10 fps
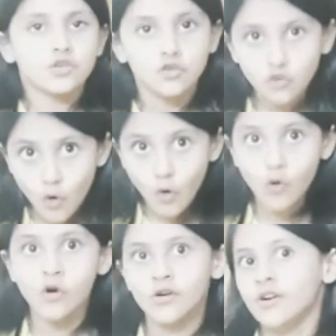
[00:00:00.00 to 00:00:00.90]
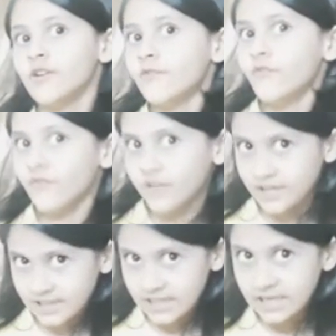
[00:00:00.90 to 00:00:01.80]
So
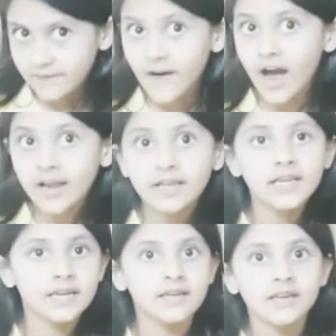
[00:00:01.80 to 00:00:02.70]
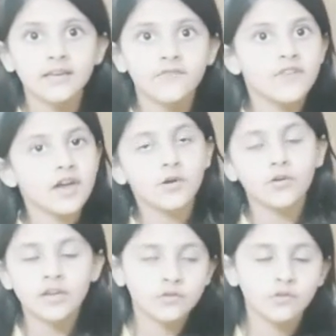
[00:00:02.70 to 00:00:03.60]
in Diwali we are
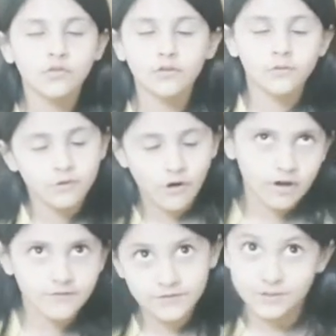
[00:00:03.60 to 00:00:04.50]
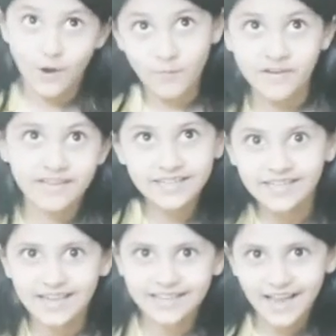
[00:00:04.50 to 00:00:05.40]
going to go a lot of shopping
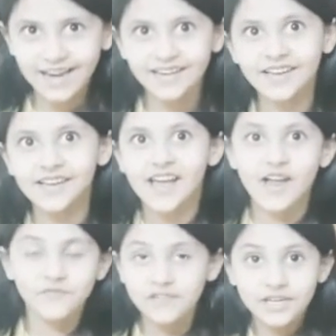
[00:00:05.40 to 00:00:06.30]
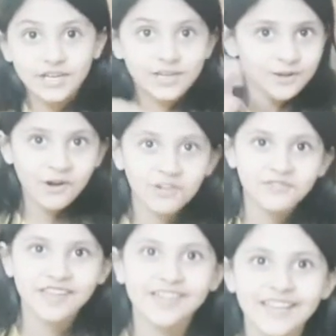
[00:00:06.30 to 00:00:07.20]
like that, and we need a lot of
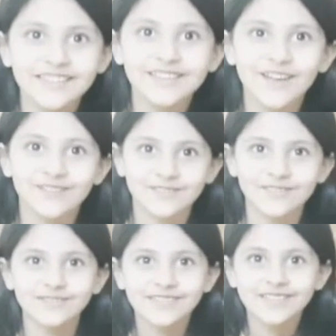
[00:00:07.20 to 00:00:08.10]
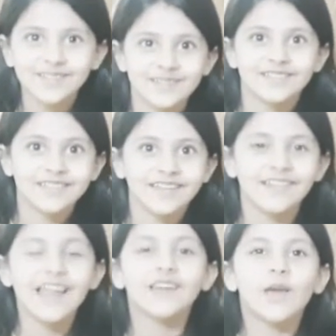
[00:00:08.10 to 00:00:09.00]
sanitizer also.
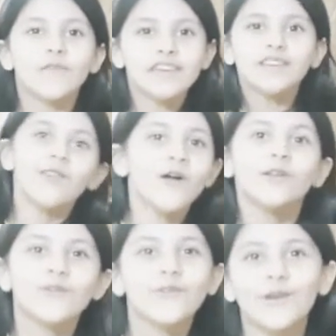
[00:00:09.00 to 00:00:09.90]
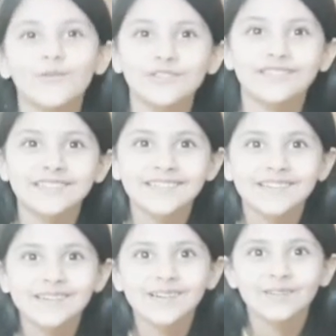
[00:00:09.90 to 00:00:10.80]
Right? We need a lot of clothes
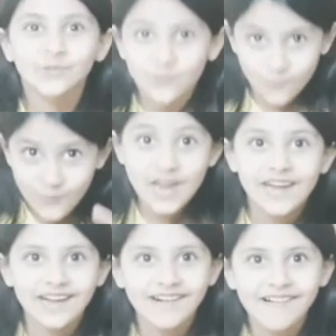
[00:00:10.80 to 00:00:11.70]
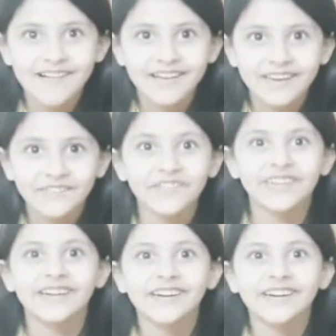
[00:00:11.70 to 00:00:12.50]
to wear. Right?